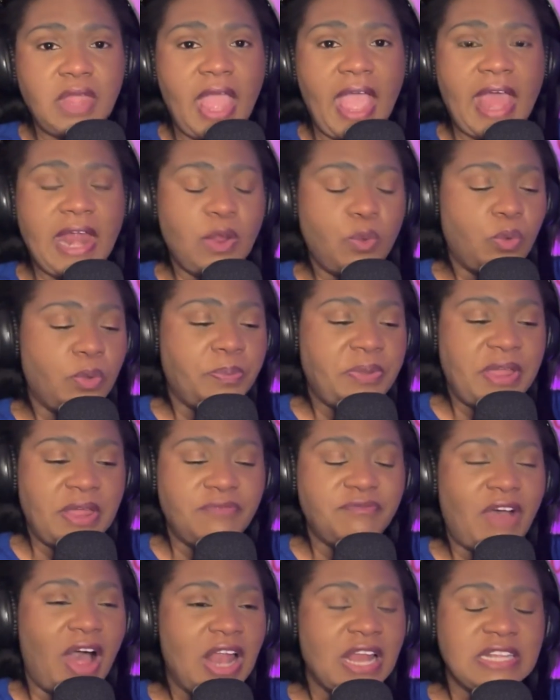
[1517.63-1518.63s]
And it will be
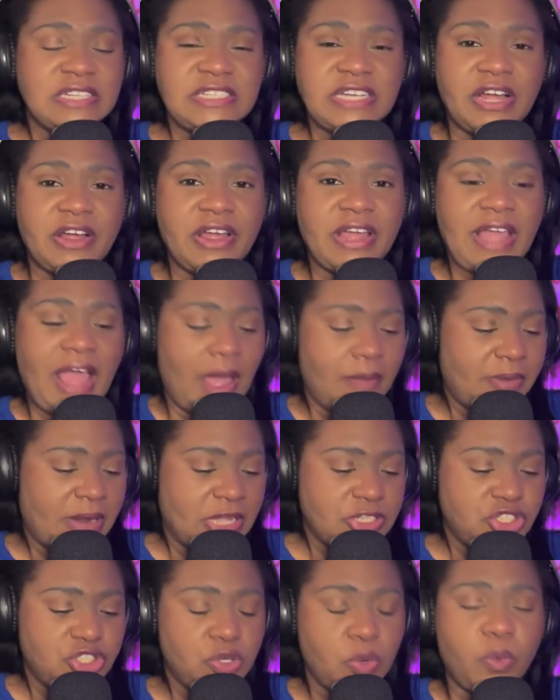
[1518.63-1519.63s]
involuntary. I'm
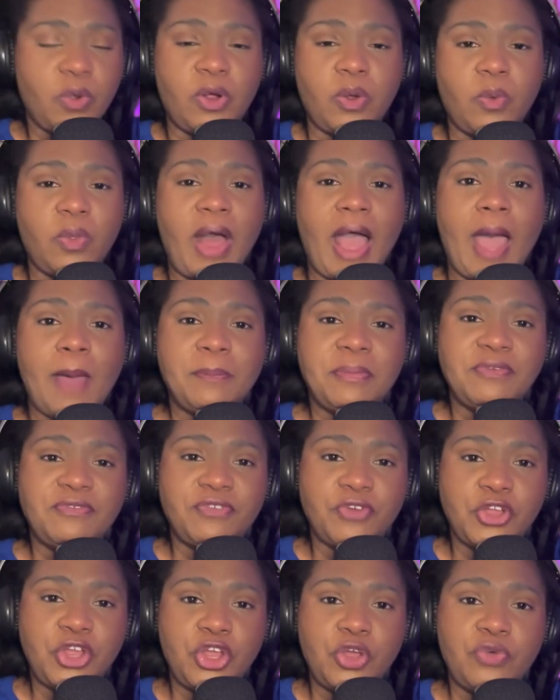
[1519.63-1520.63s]
not sure where it will happen
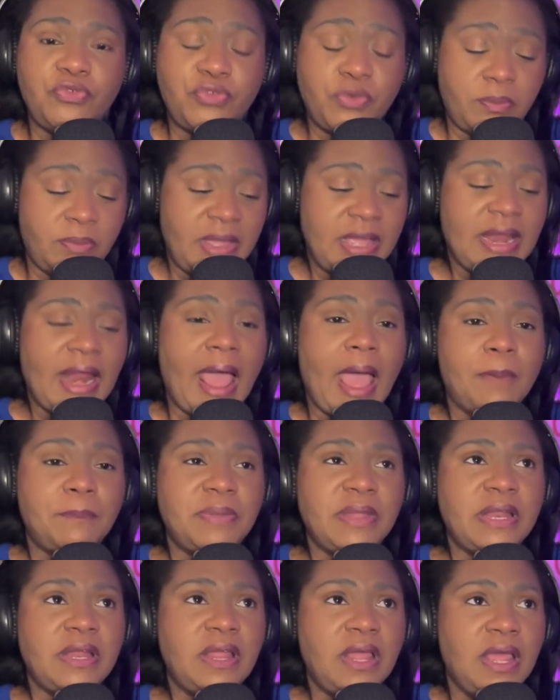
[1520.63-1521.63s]
for you. For me, it
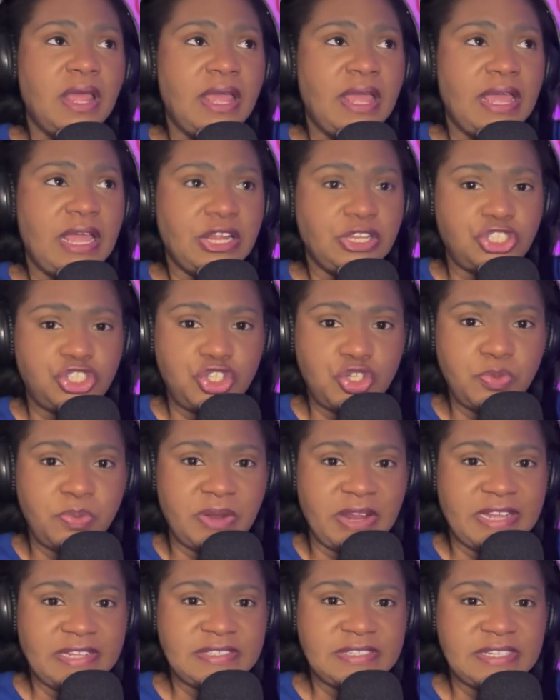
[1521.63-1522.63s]
happened in 2
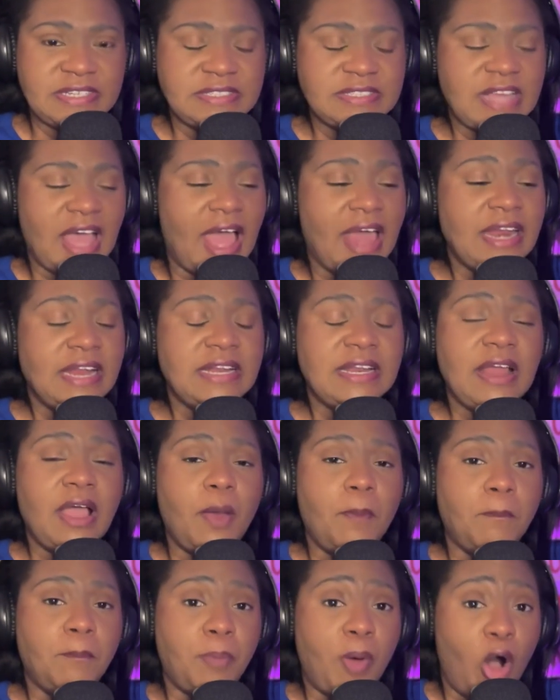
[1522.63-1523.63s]
places. I didn't
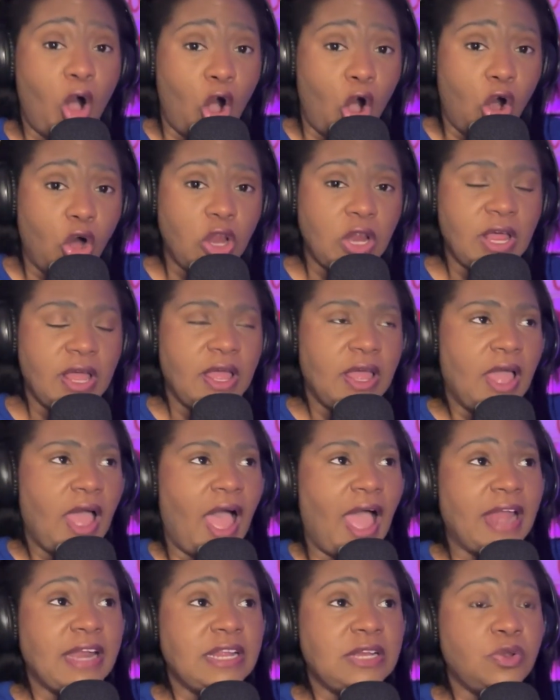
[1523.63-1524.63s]
bawl.
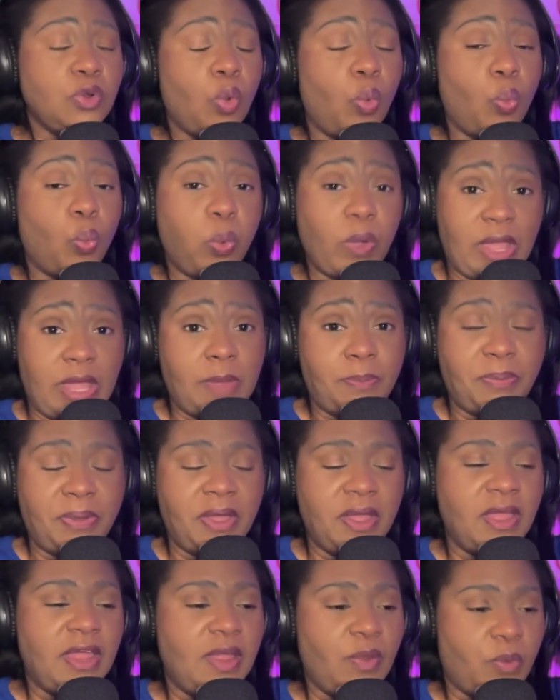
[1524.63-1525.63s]
I didn't weep.
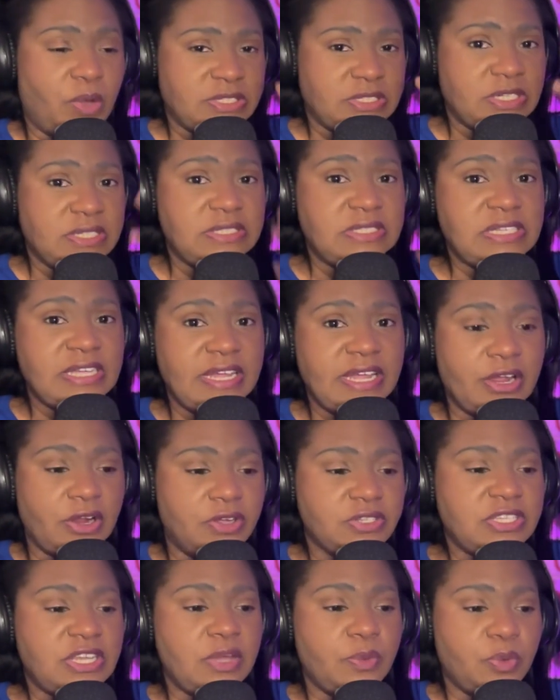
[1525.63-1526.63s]
It wasn't
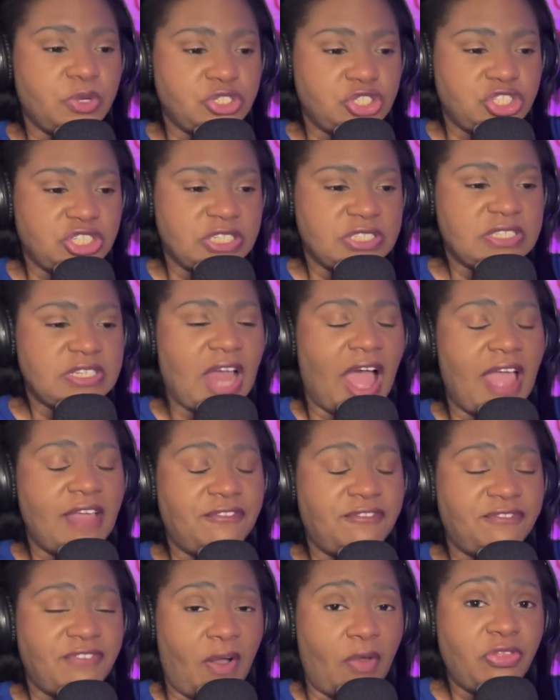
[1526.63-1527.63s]
tears. It was just, I
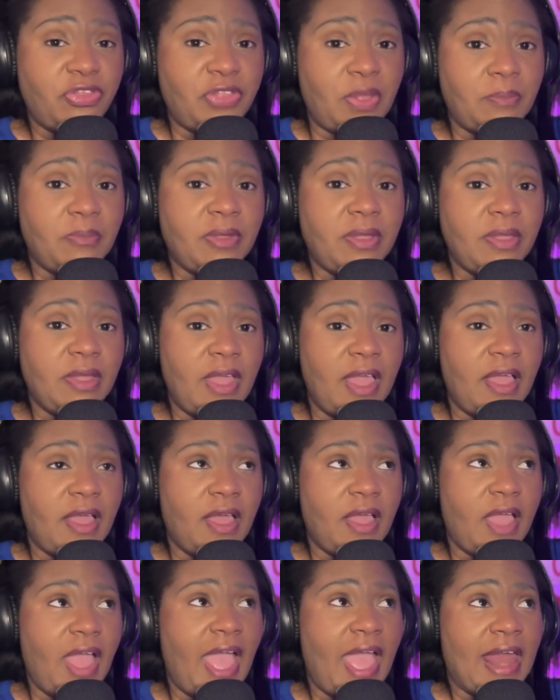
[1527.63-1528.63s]
felt them
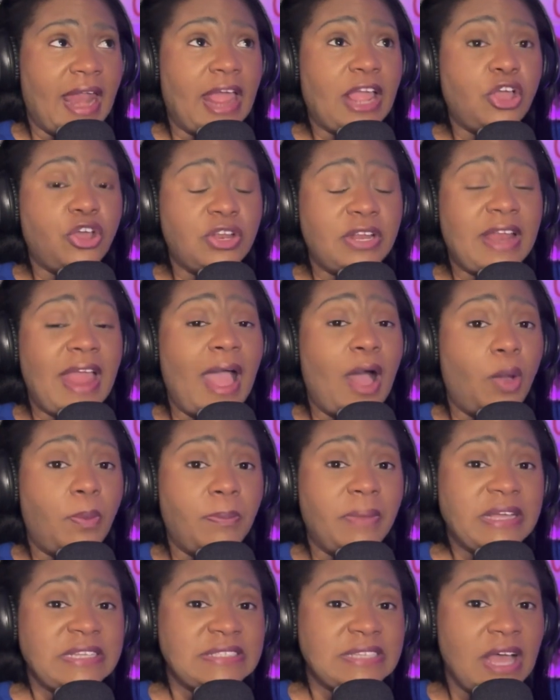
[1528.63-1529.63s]
and I couldn't
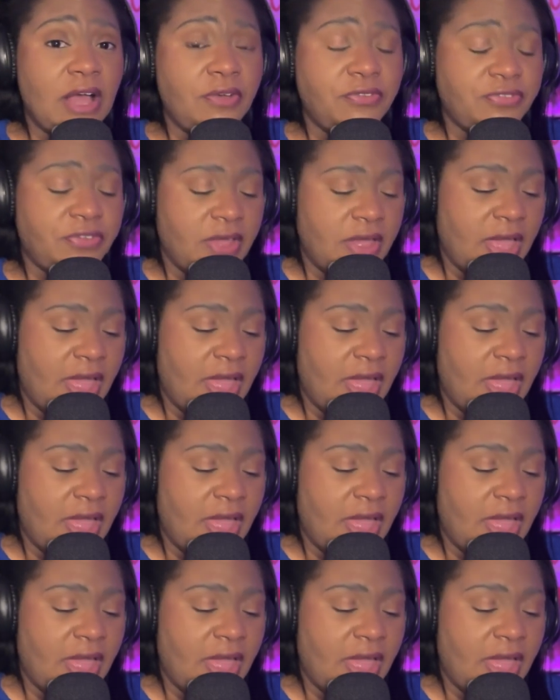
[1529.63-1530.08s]
help myself.